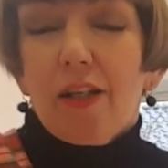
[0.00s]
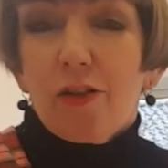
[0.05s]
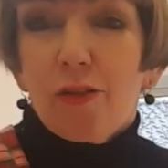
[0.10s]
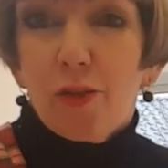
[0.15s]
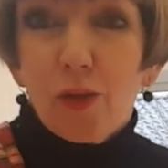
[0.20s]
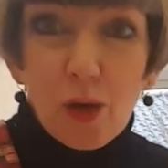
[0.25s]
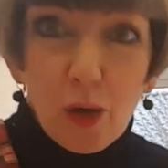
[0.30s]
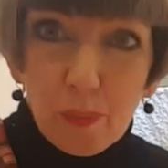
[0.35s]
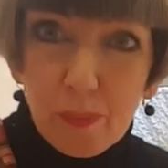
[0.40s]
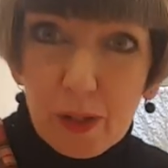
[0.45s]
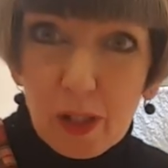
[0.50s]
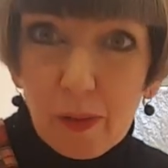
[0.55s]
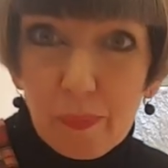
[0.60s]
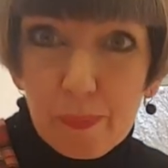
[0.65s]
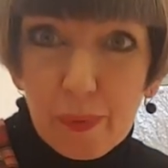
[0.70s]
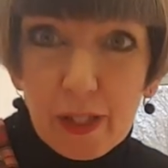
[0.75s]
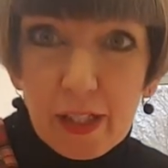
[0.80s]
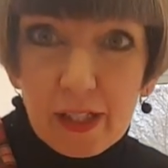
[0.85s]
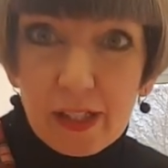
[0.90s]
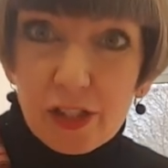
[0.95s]

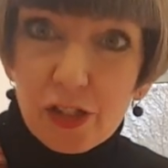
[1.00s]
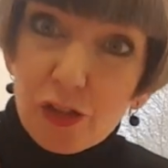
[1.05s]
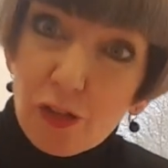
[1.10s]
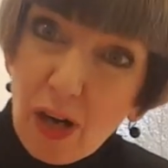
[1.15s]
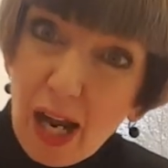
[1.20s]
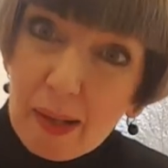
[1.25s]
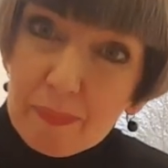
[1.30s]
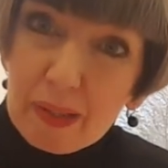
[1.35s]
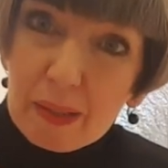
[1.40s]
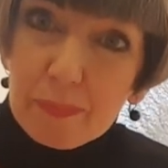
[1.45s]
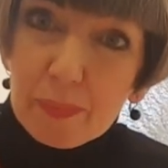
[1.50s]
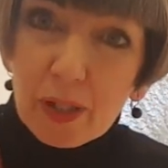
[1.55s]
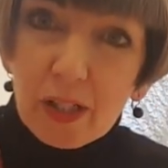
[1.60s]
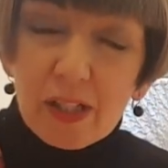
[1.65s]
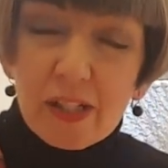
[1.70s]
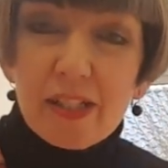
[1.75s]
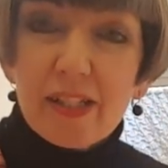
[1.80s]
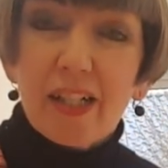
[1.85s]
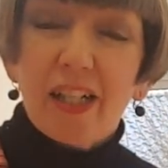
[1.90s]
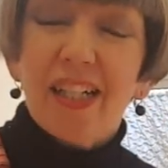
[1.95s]
Robert Burns, Rabbi
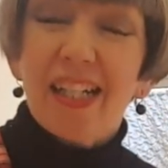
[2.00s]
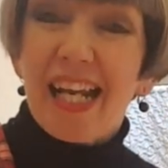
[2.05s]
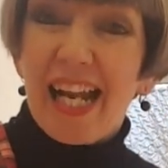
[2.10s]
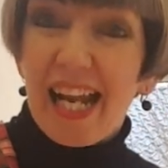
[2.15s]
Burns, our